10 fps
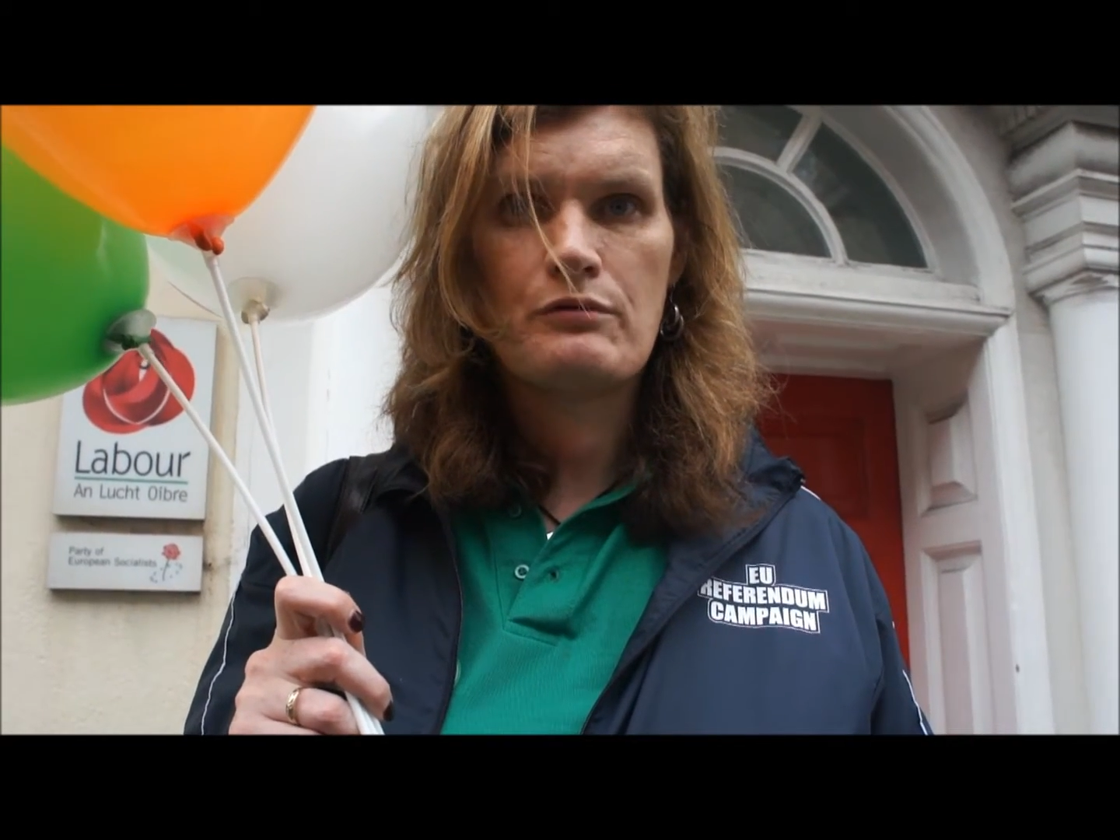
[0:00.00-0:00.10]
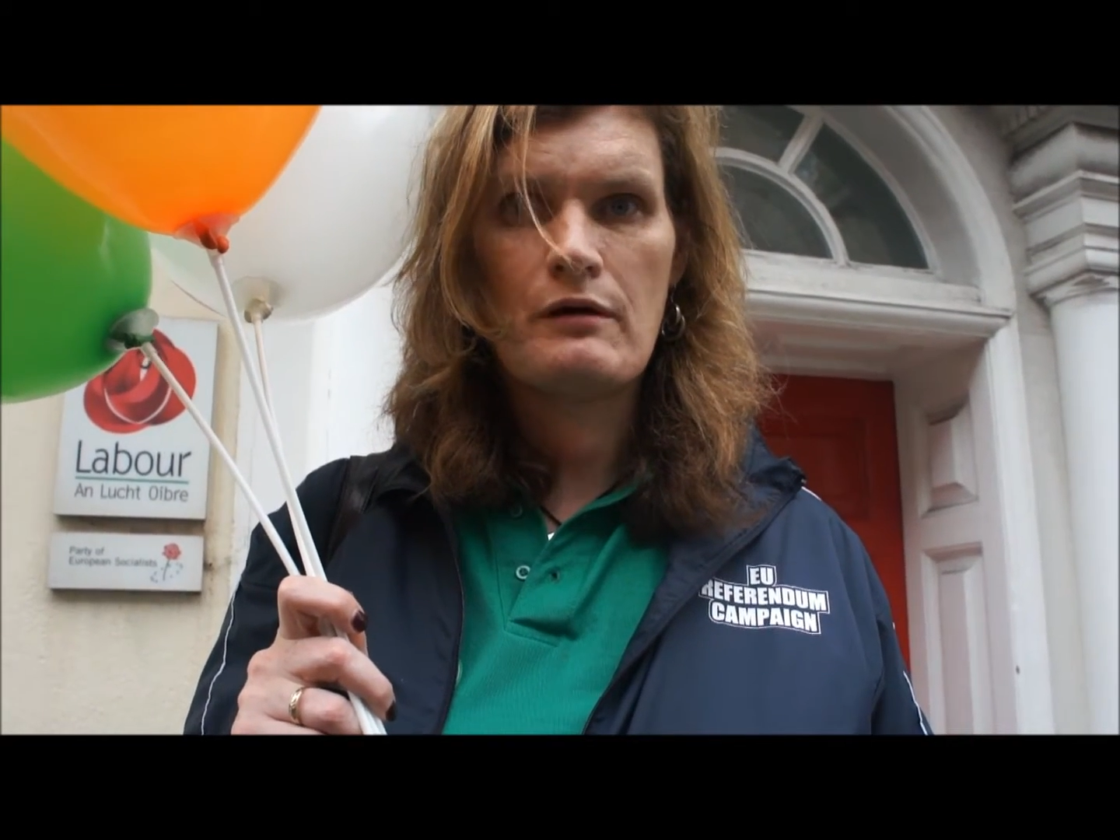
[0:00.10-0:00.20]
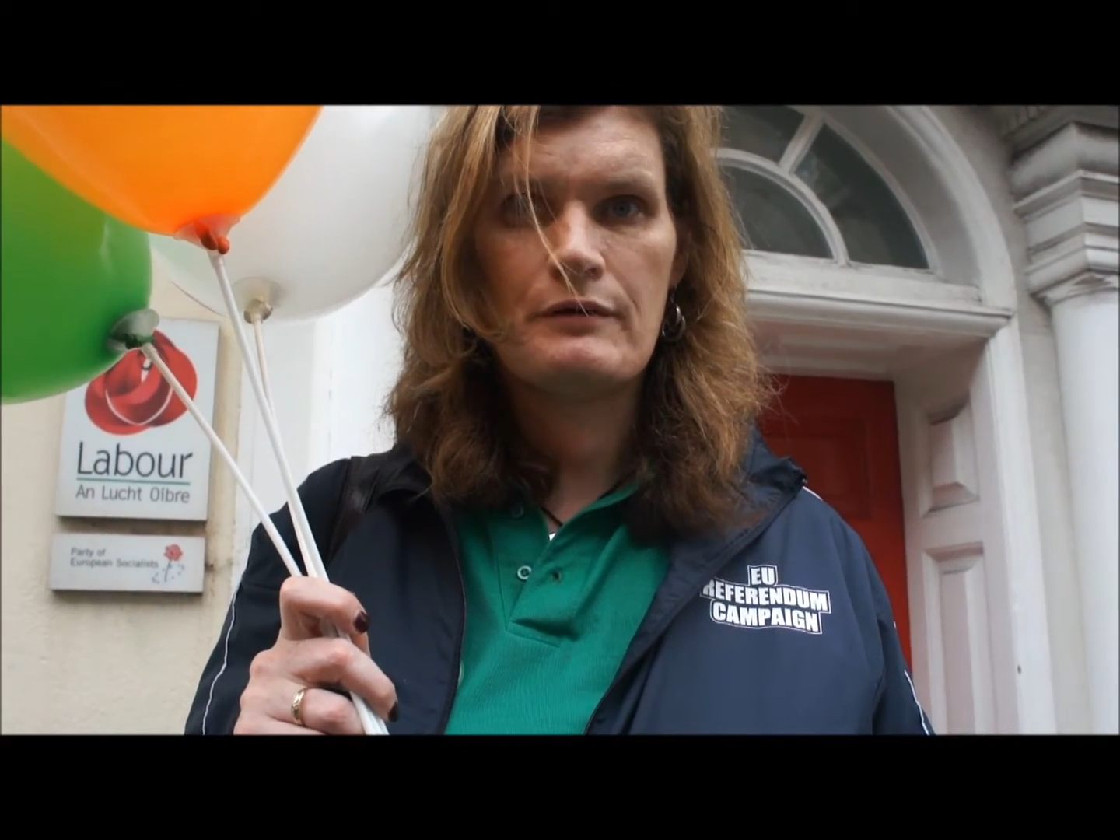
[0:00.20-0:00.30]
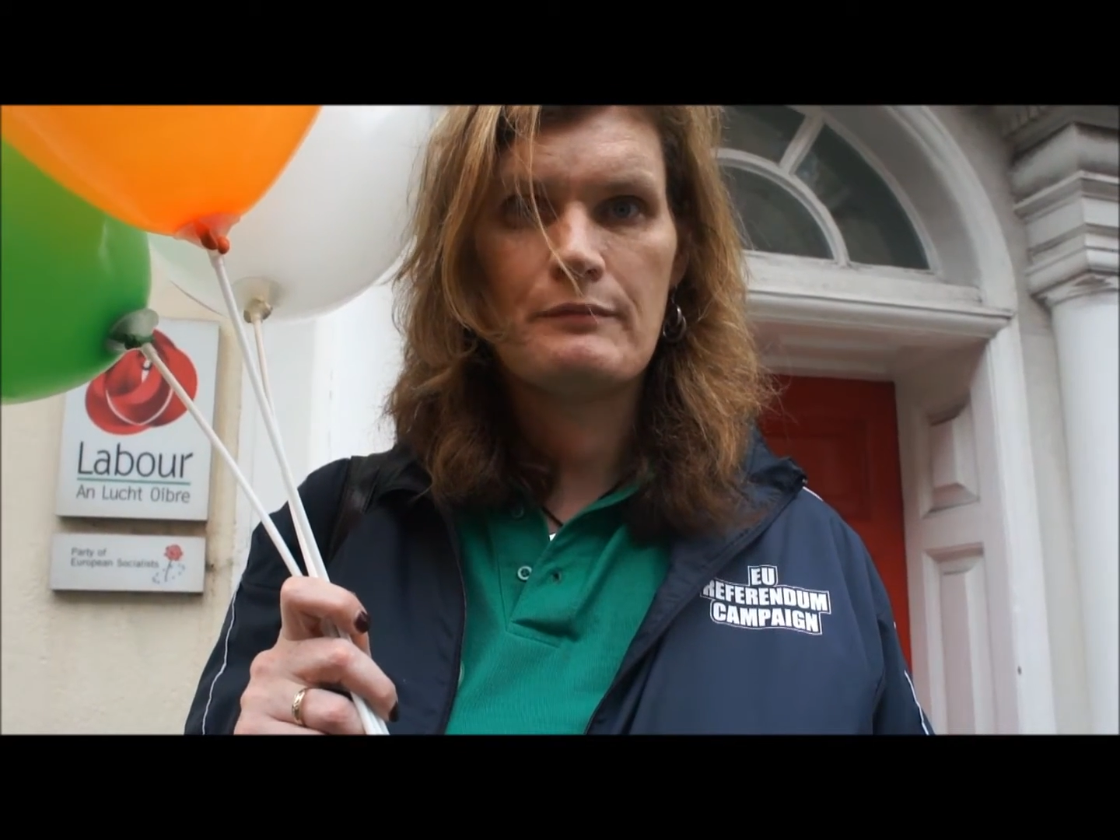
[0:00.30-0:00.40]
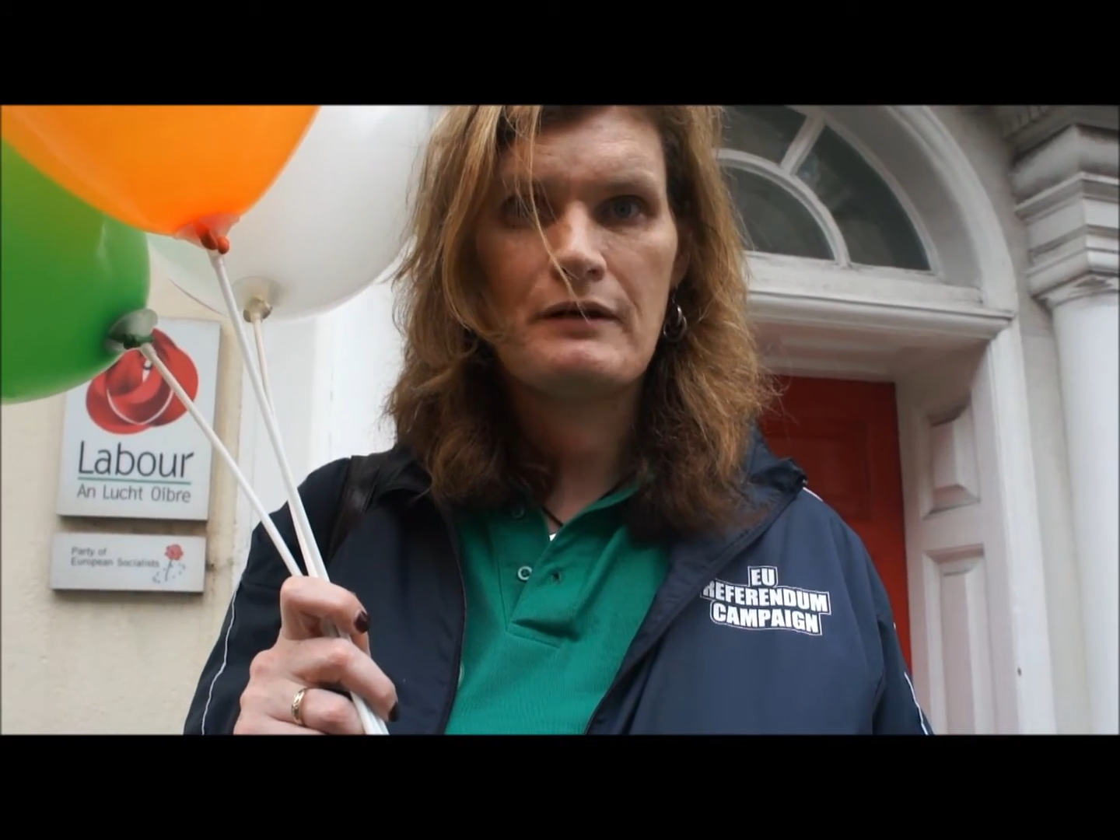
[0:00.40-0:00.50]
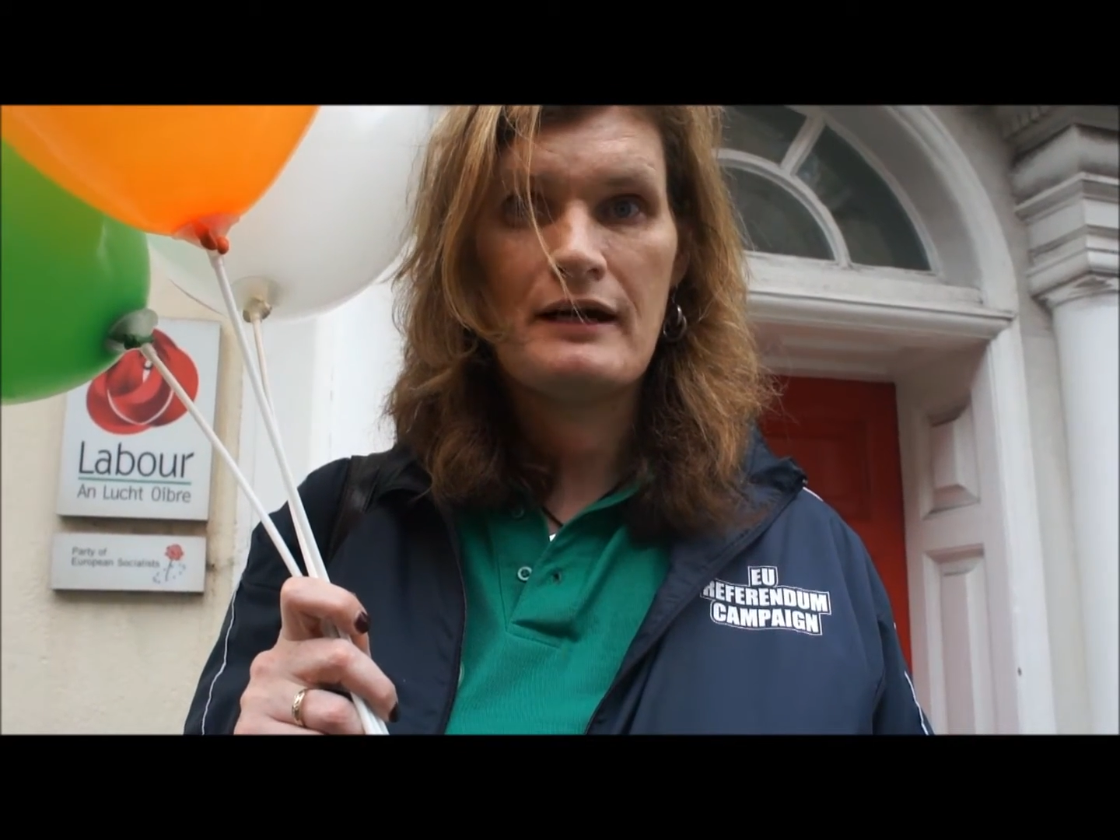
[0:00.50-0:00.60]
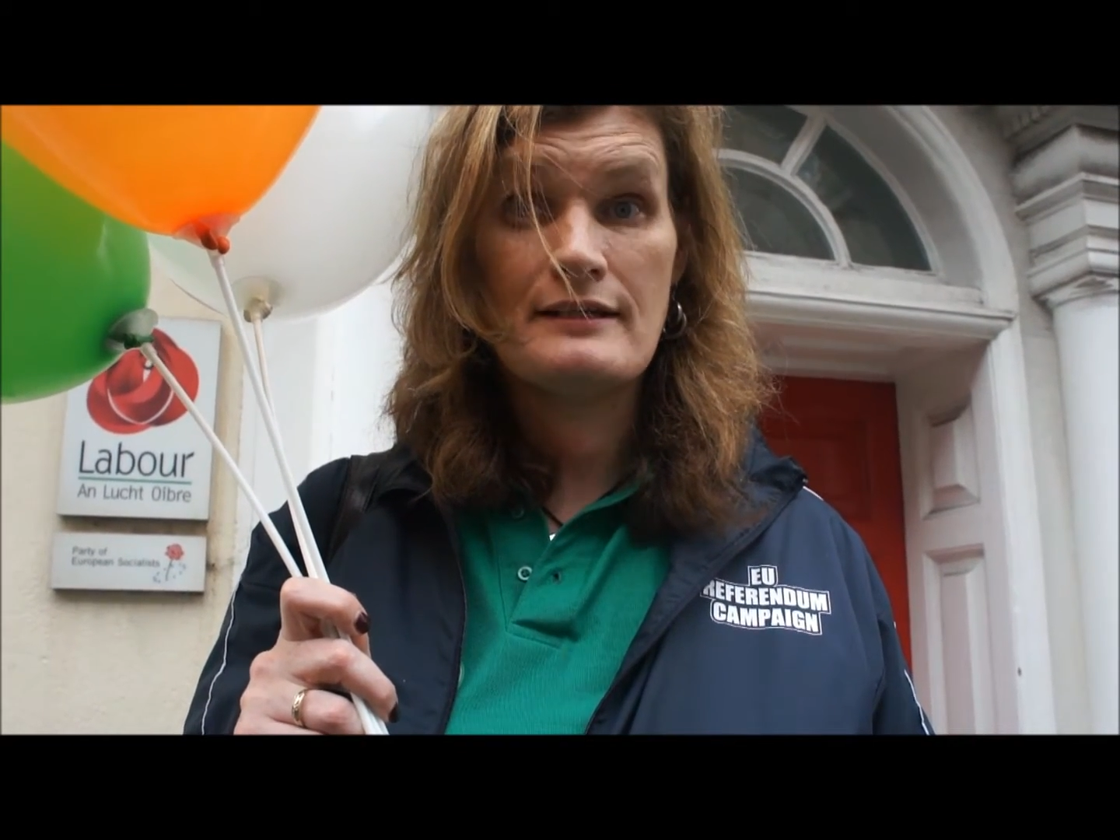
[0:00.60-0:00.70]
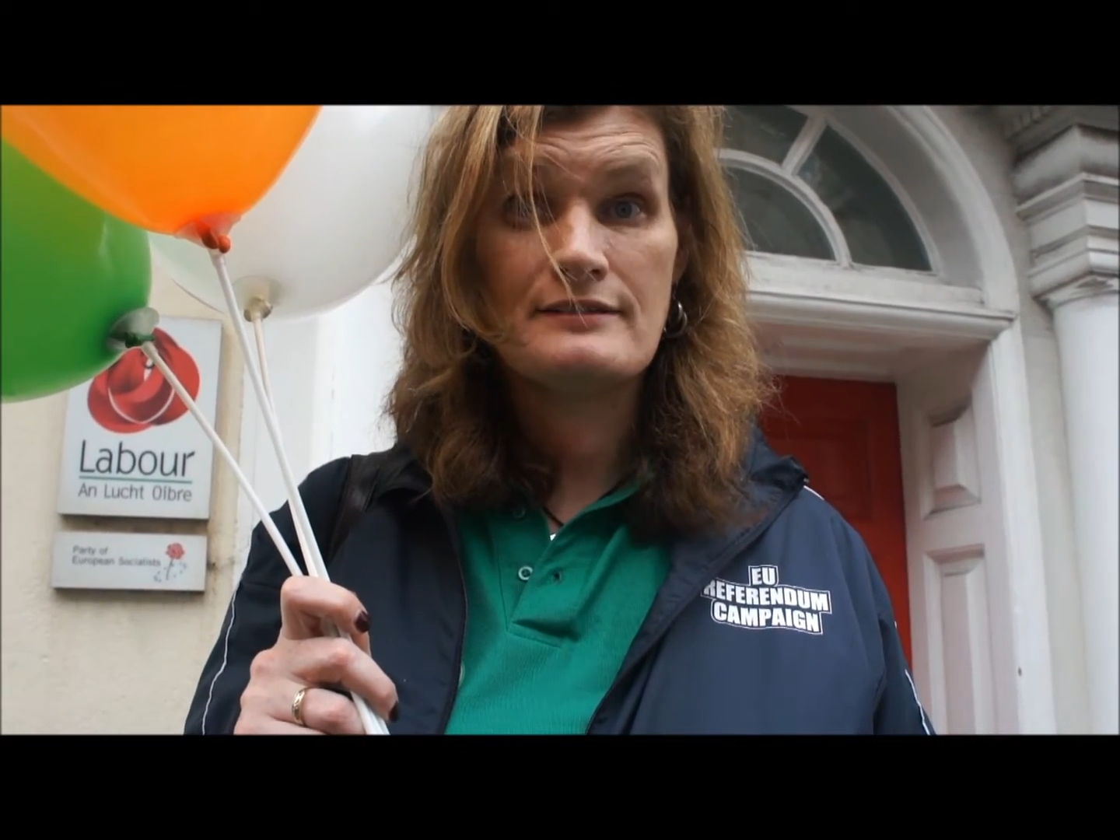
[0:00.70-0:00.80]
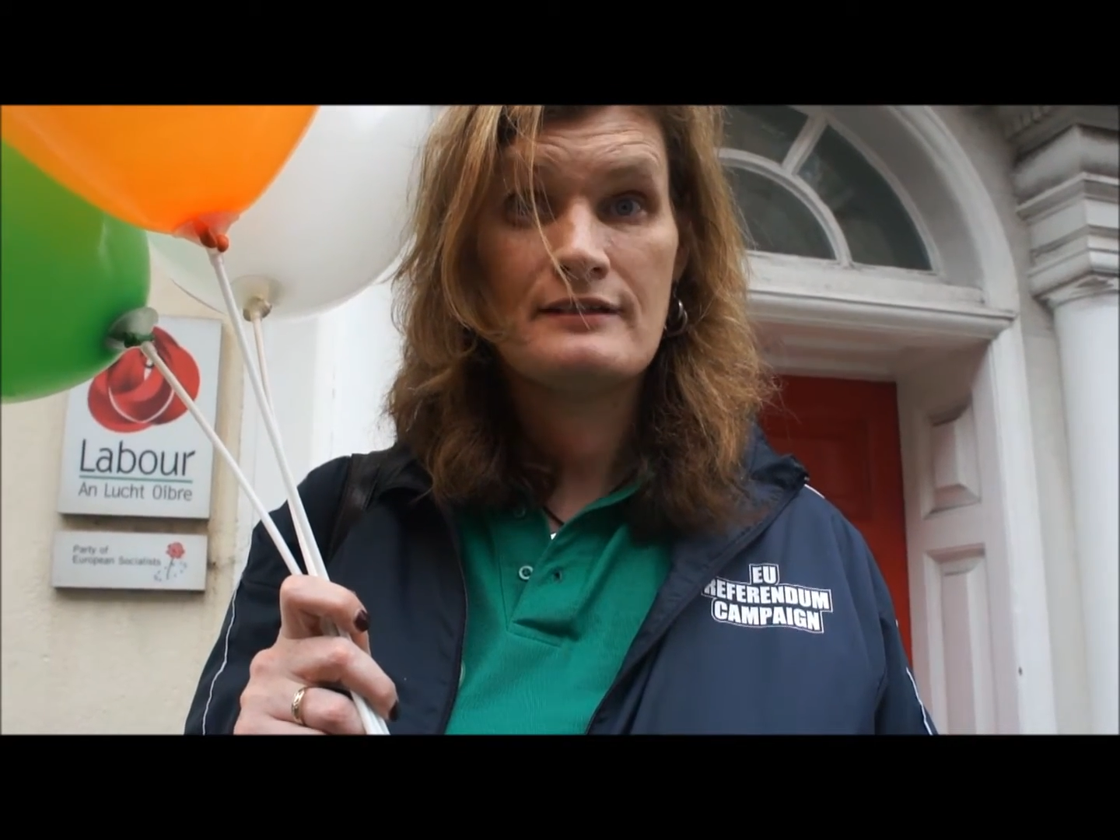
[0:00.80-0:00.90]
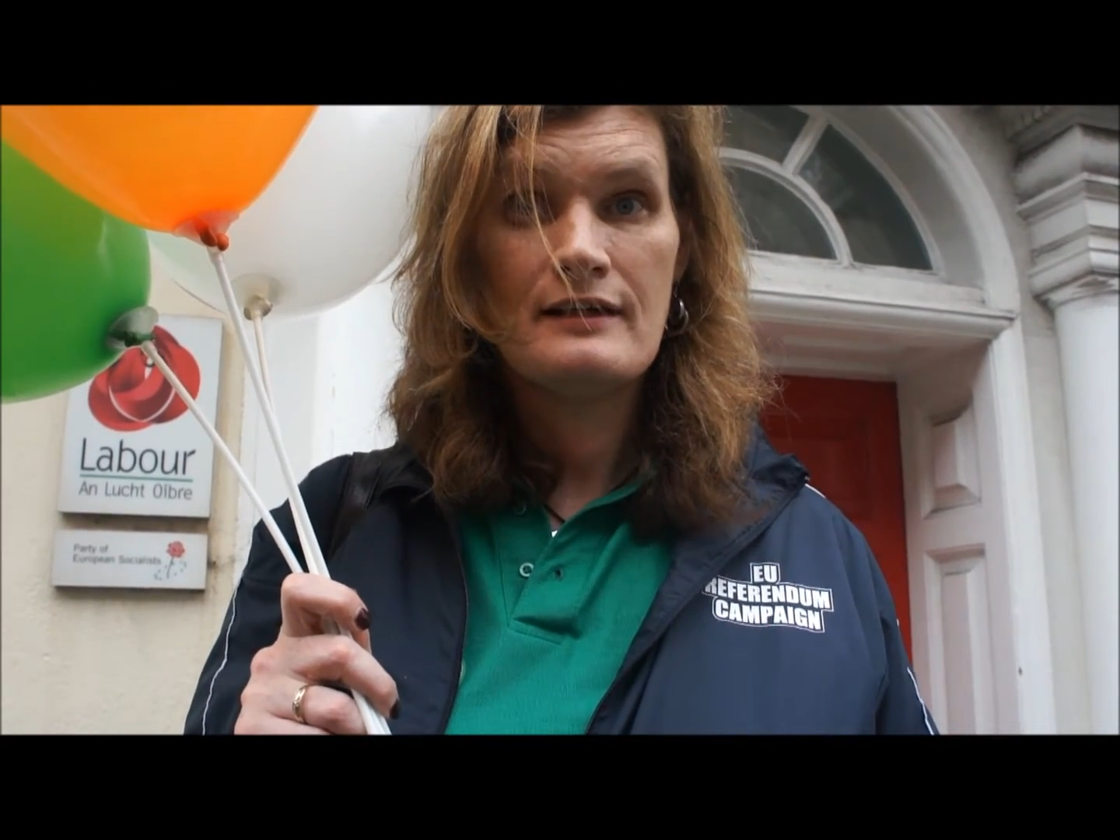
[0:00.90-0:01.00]
prominent
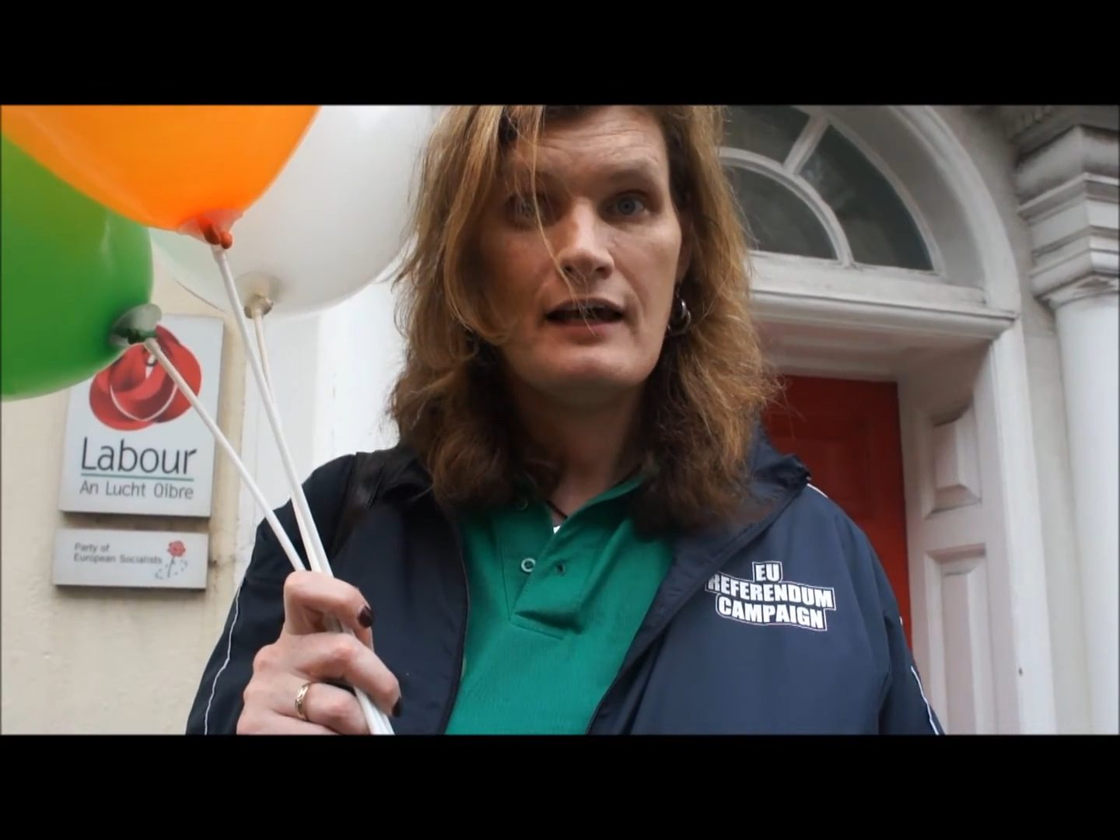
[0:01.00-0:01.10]
place.